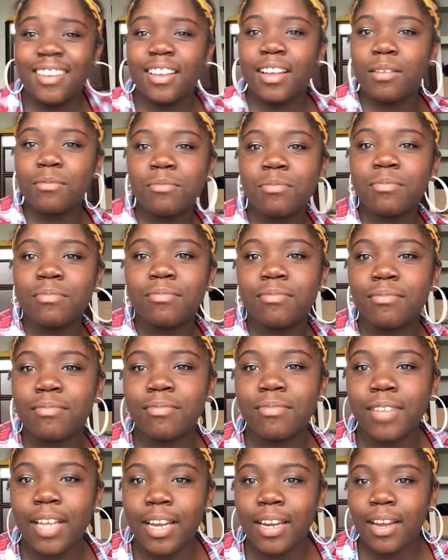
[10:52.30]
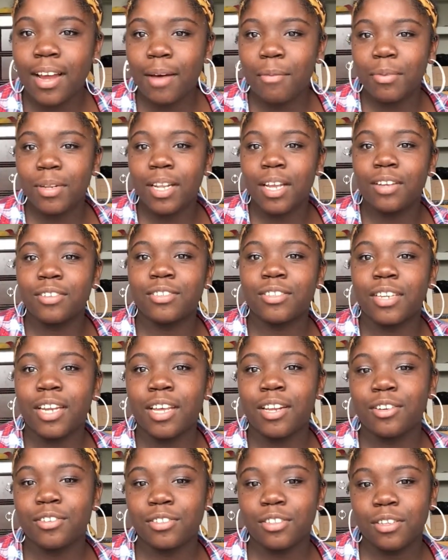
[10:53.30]
I'm like, I'm allowed to
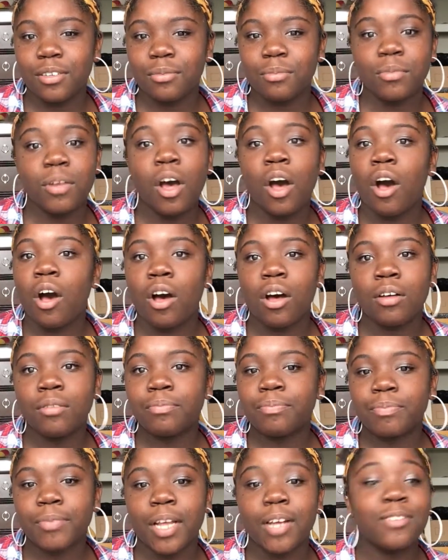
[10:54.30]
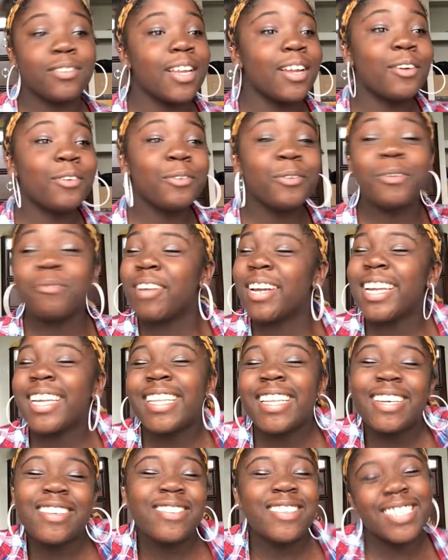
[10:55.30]
date or something. No. I was like, oh, am I
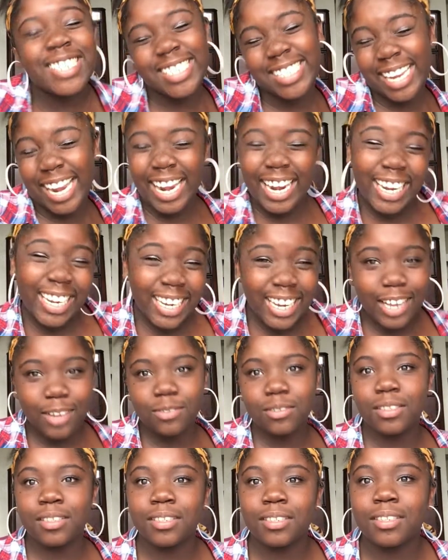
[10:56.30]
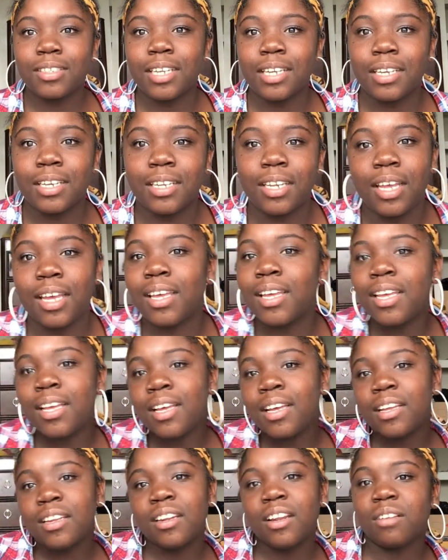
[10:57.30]
allowed to date? I was just thinking that.
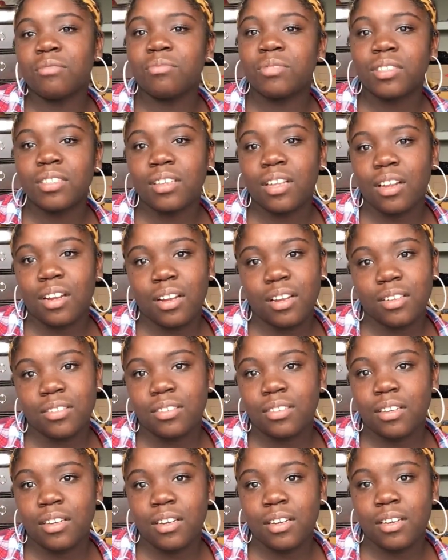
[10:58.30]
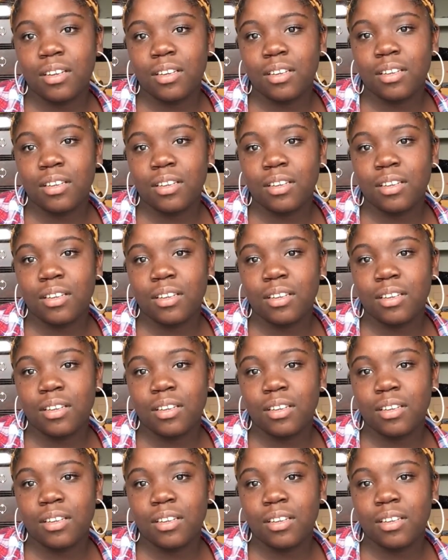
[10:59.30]
No, I'm still not allowed to date.